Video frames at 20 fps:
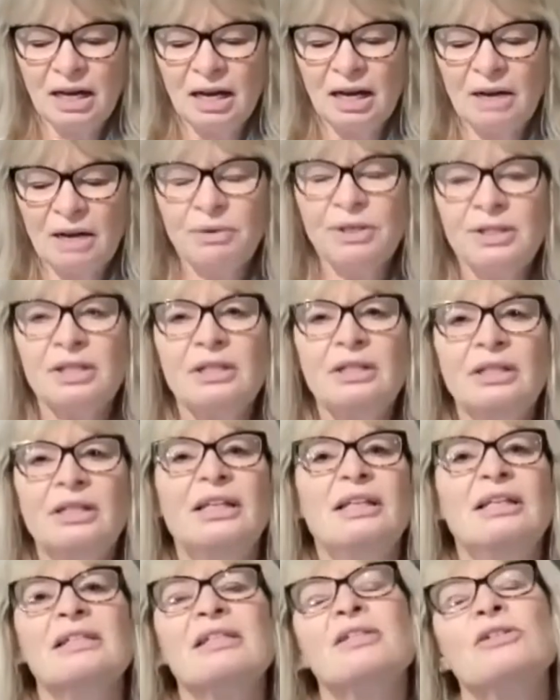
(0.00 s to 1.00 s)
I
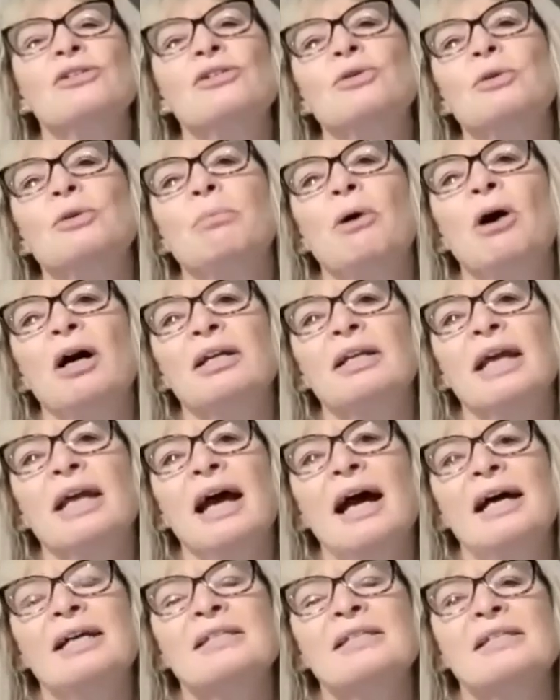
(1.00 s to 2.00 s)
recently listened to a
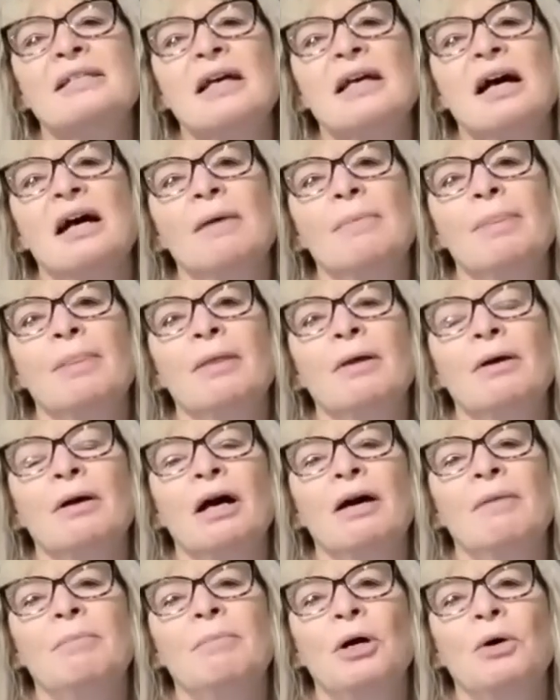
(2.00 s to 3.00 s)
podcast um,
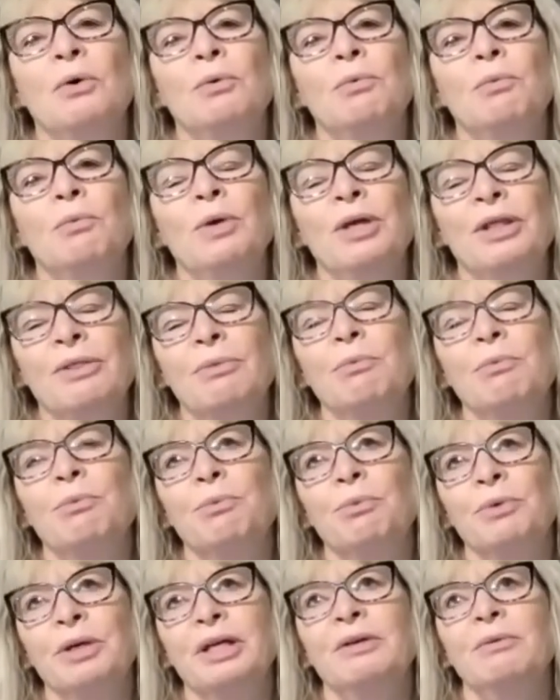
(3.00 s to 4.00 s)
about with
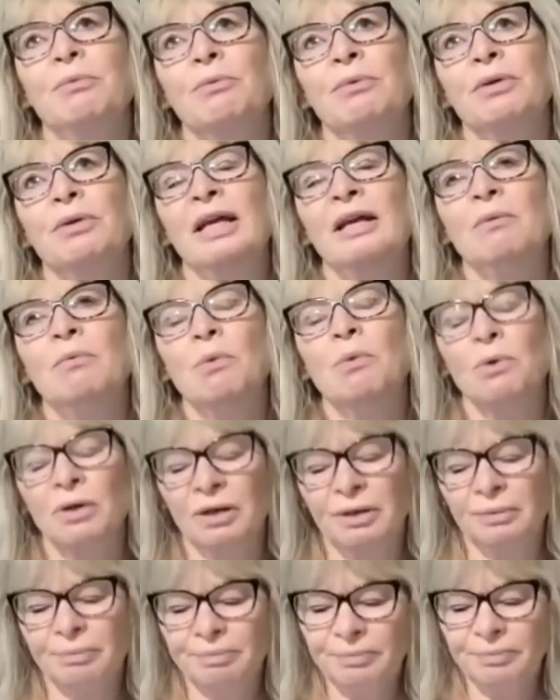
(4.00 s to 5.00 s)
Rick and Kay
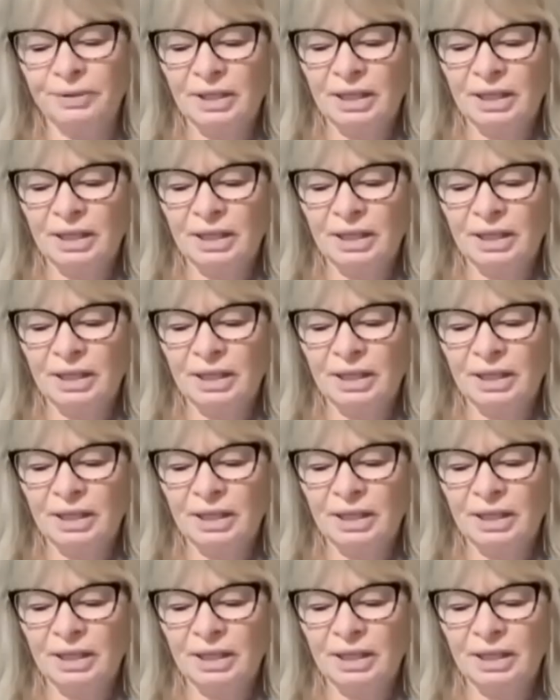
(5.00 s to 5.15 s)
Warren,